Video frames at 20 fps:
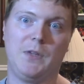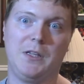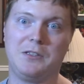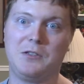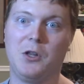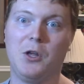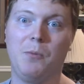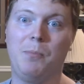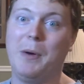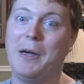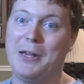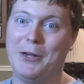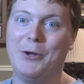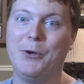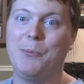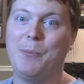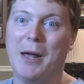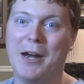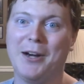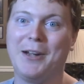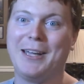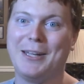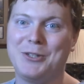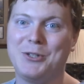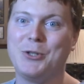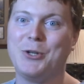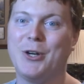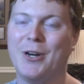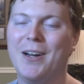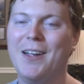But you better get
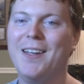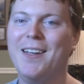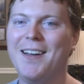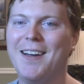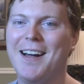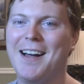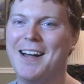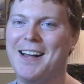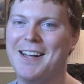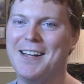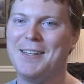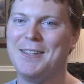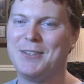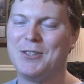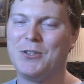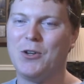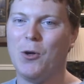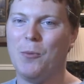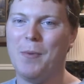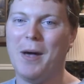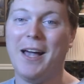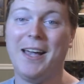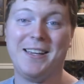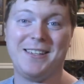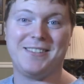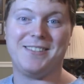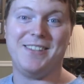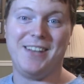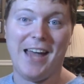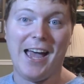your
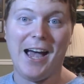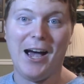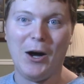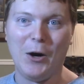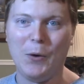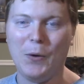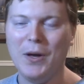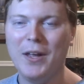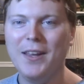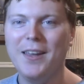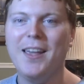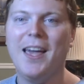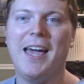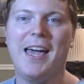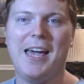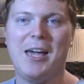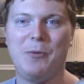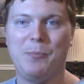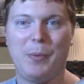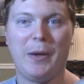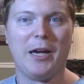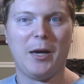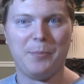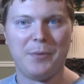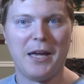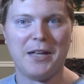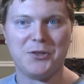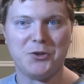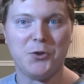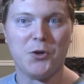Ptolemaeus now and pick up
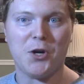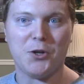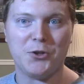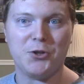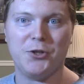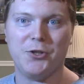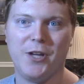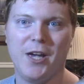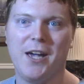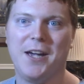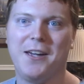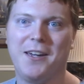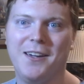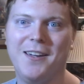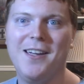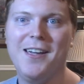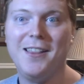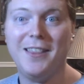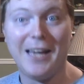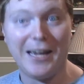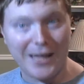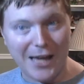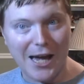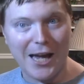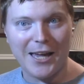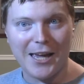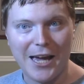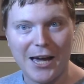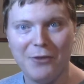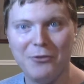that structure deck like
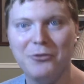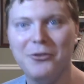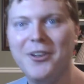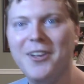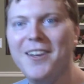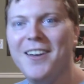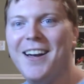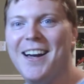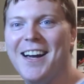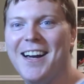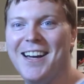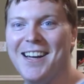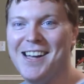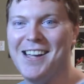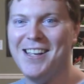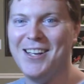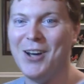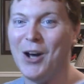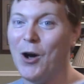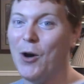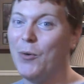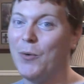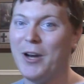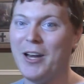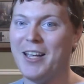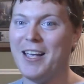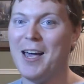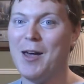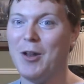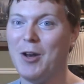I have.
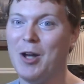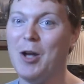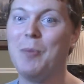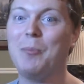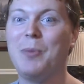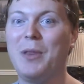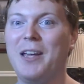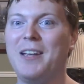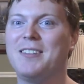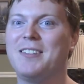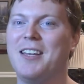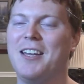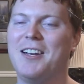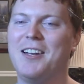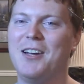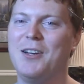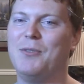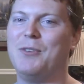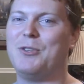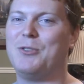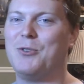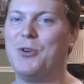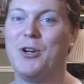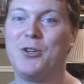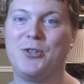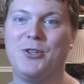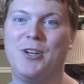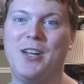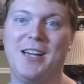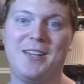Already got a playset of the
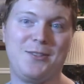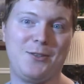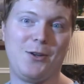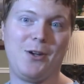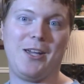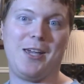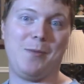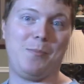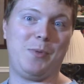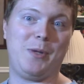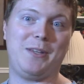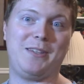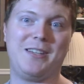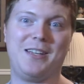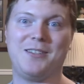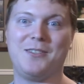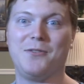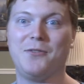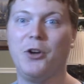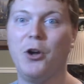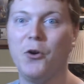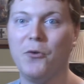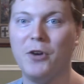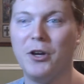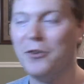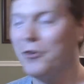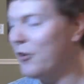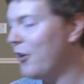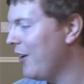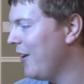structure deck, so I got playsets of
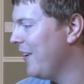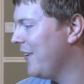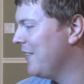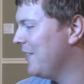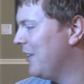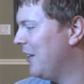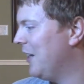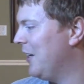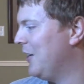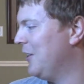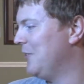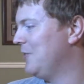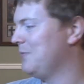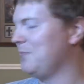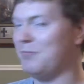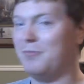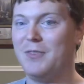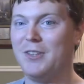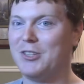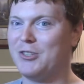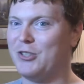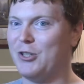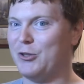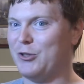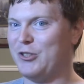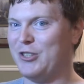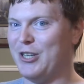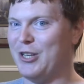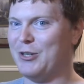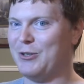Novas. They're still
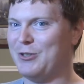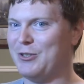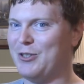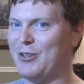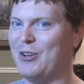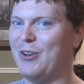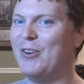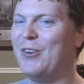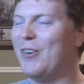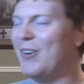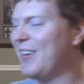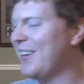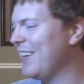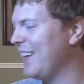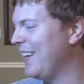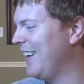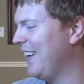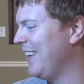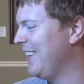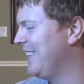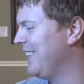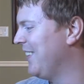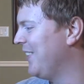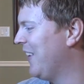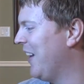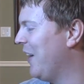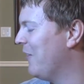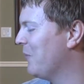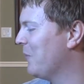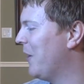sealed, so I don't
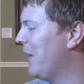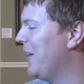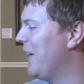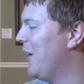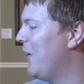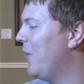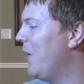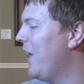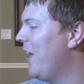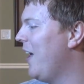have them right now.